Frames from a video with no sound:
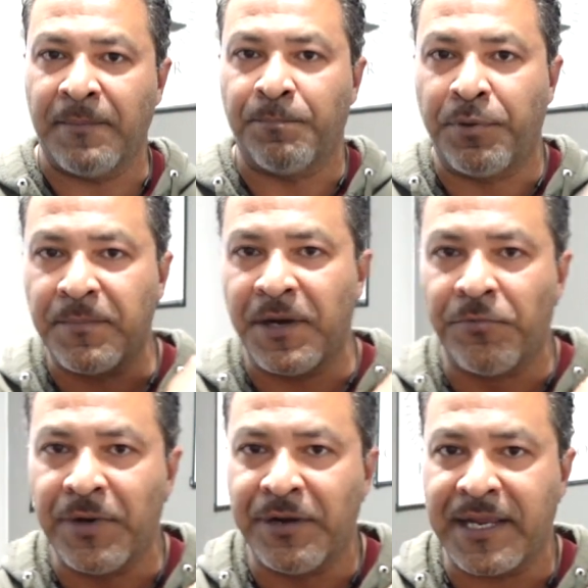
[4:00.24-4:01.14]
and put him in a
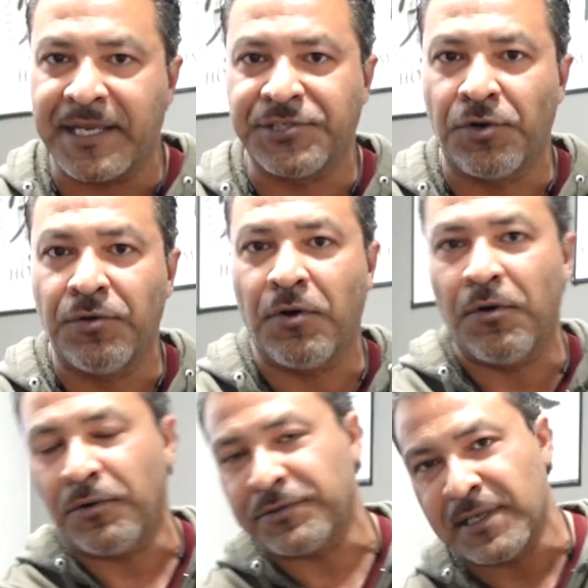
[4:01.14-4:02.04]
rear naked
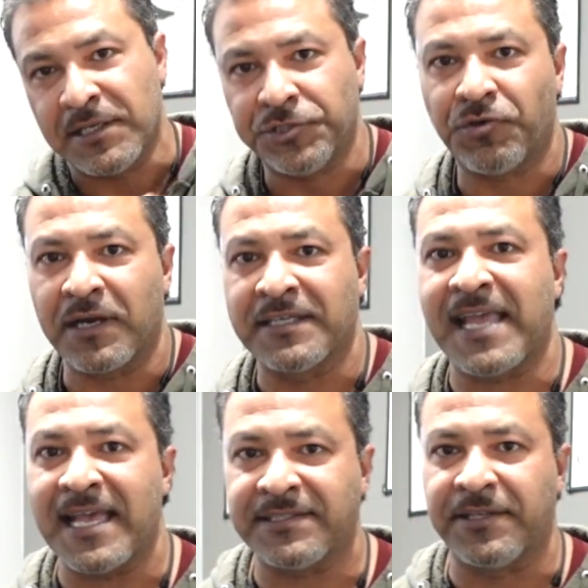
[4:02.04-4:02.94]
chokehold, drug his
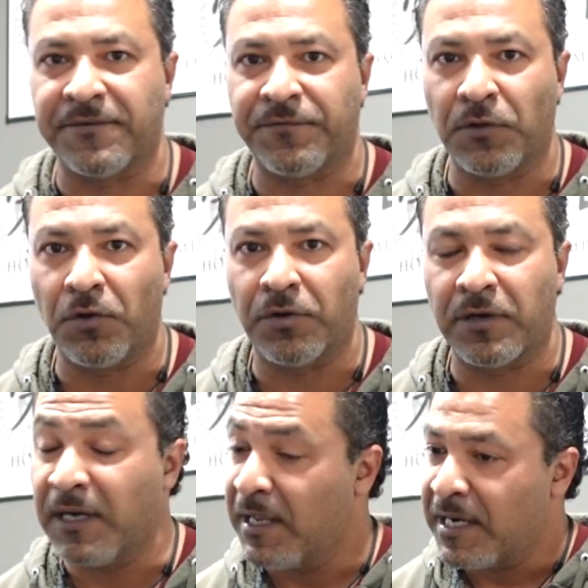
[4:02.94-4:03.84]
ass to the
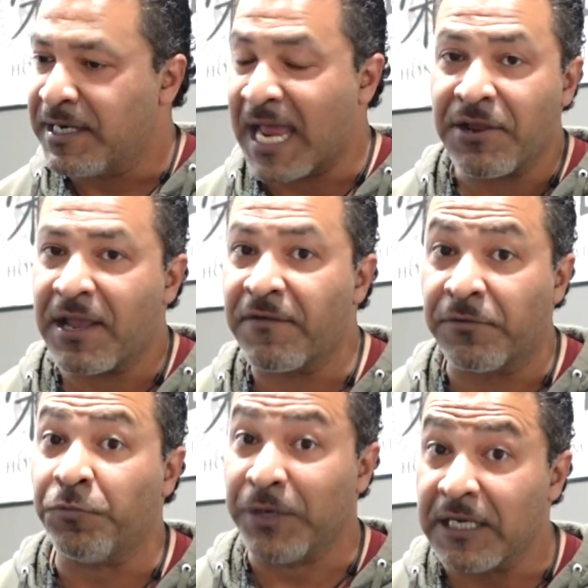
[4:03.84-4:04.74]
floor? Now you have a
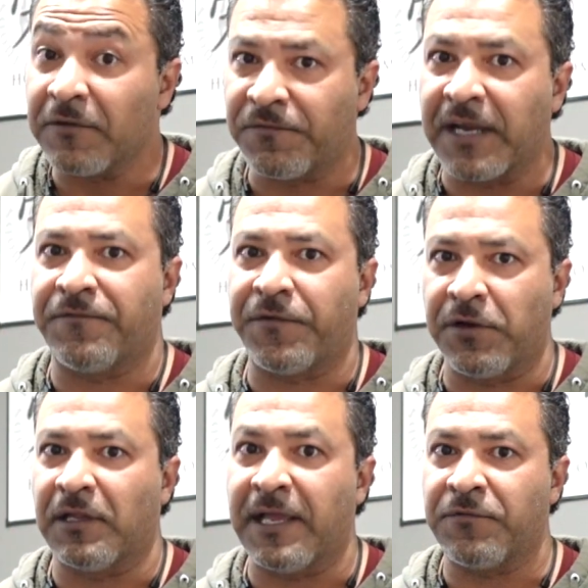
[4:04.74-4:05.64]
real fight for your
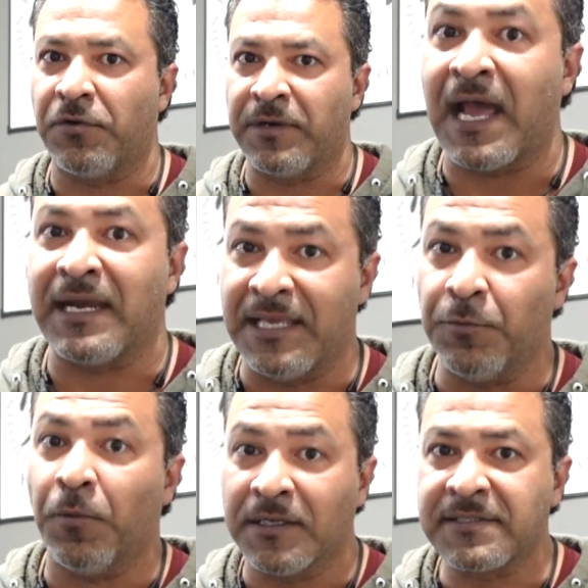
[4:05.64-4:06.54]
life going on. He
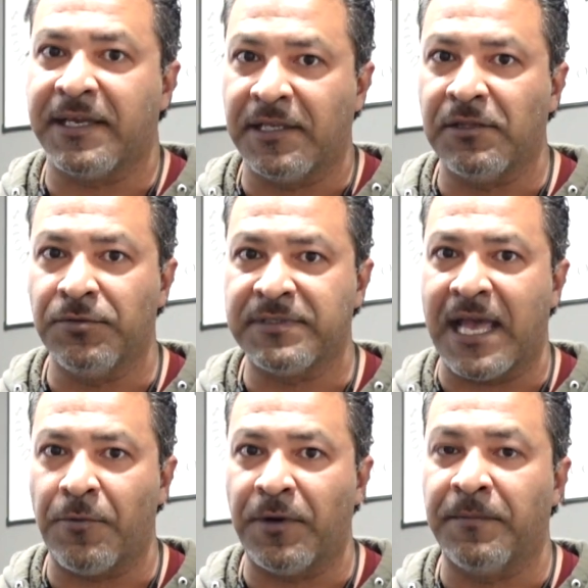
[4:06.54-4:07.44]
was gonna lose
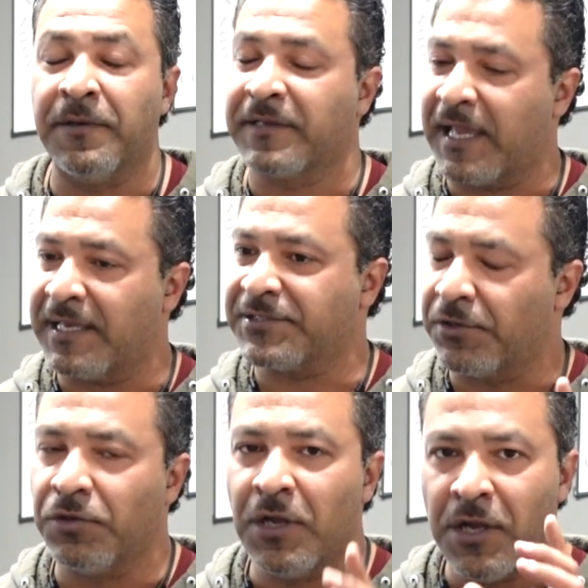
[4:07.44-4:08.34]
that one, okay?
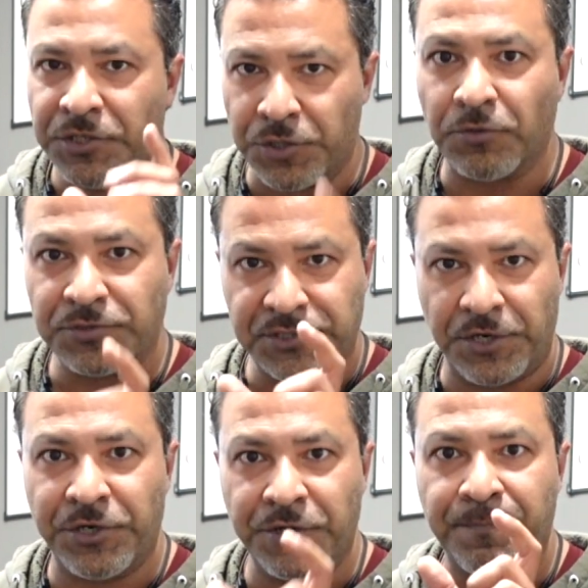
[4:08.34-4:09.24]
So don't
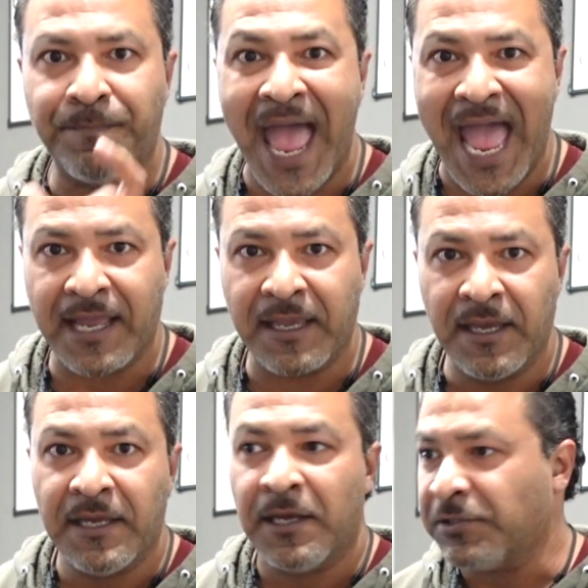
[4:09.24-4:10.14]
turn your back
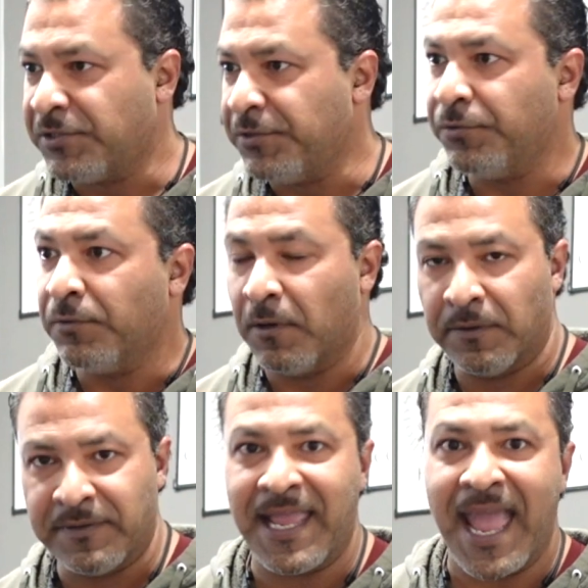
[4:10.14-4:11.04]
to
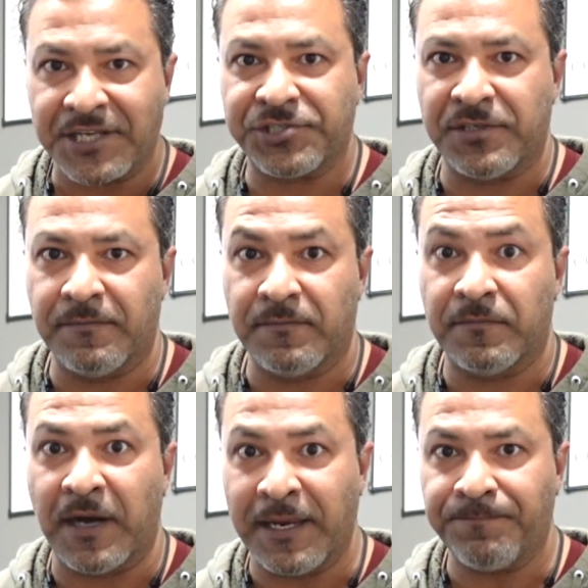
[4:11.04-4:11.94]
the action,
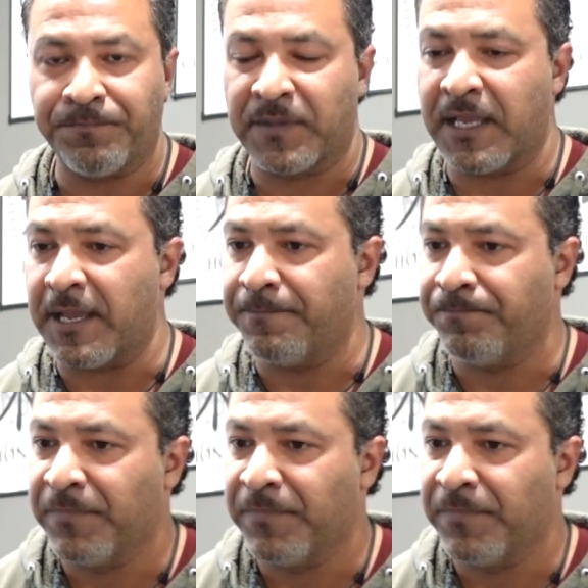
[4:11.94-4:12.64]
right? Okay.